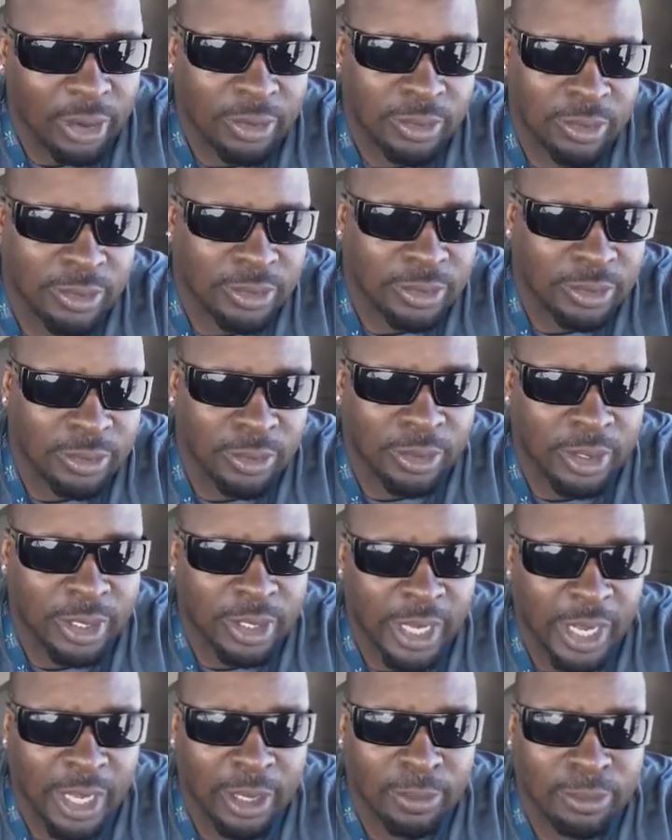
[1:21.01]
know, doing a
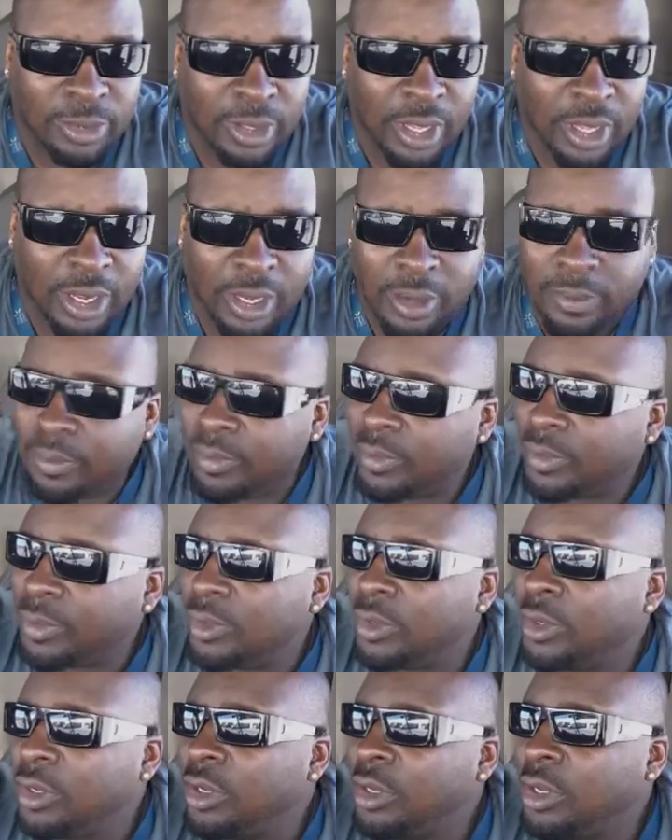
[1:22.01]
damn thing.
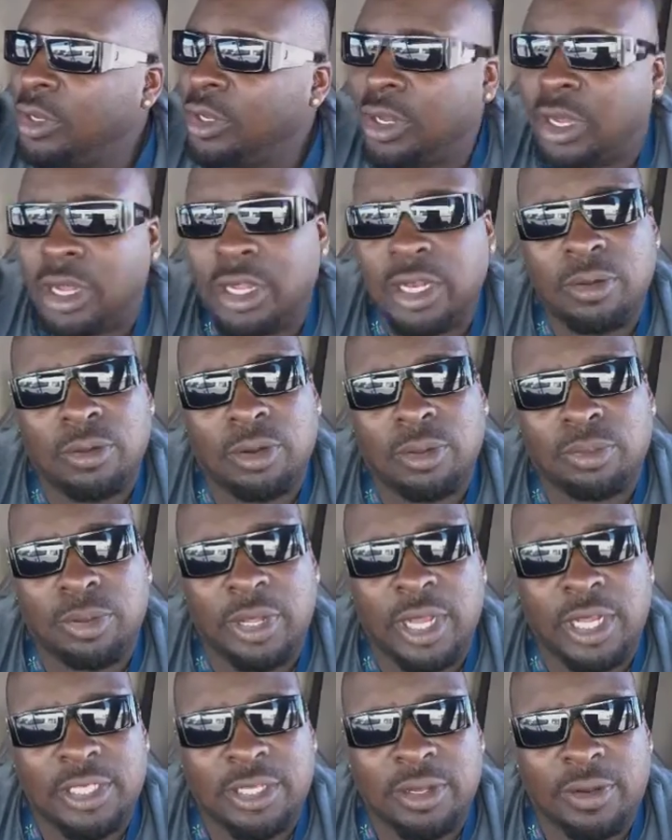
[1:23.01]
No
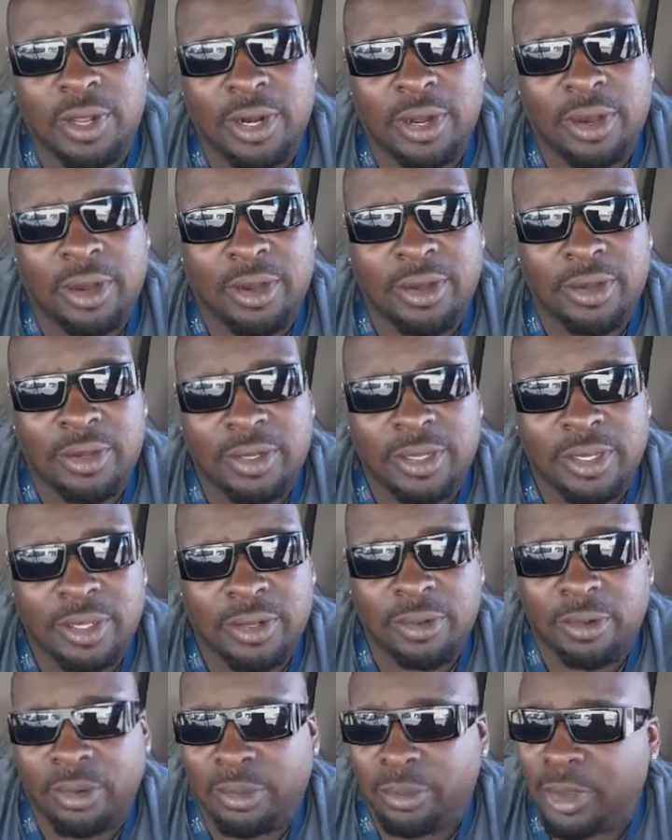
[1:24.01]
complaints here at all.
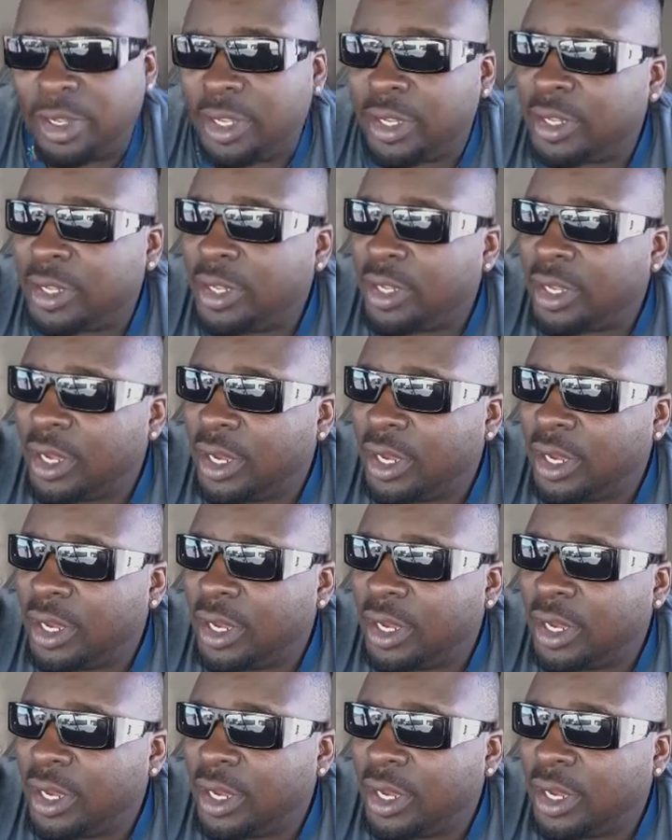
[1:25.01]
You know what I mean?